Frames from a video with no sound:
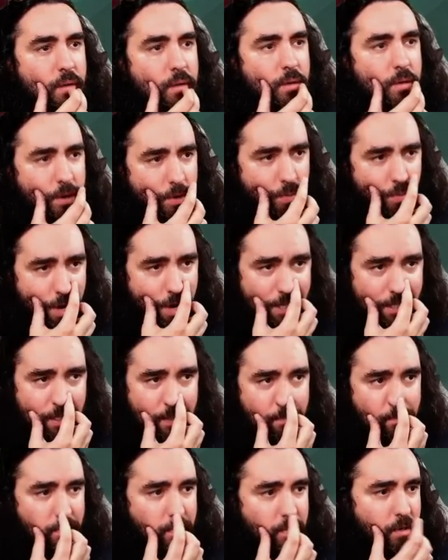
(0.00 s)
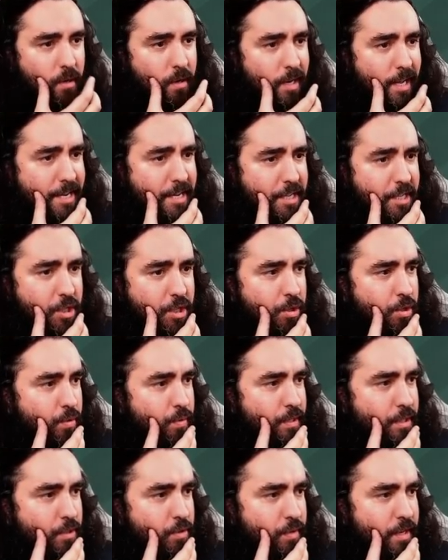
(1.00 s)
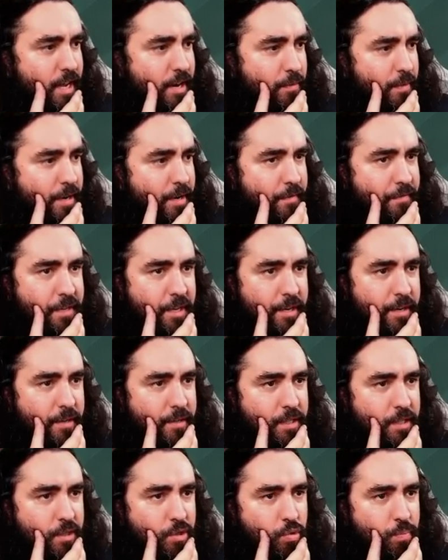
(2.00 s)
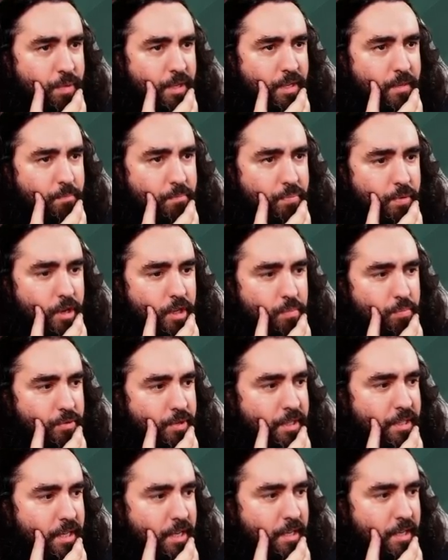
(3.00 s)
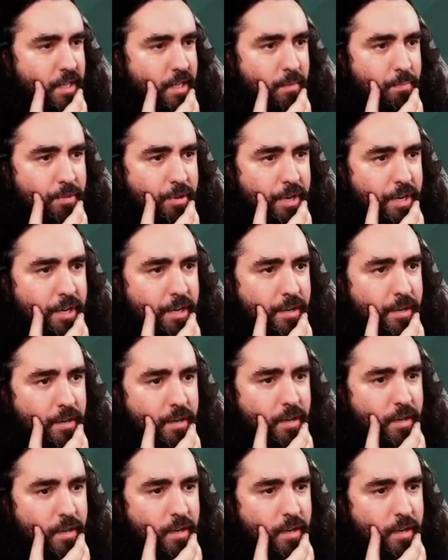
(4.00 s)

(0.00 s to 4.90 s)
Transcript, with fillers: You know what? All I need to do is to get rid of their stupid Prosperous Innkeeper here.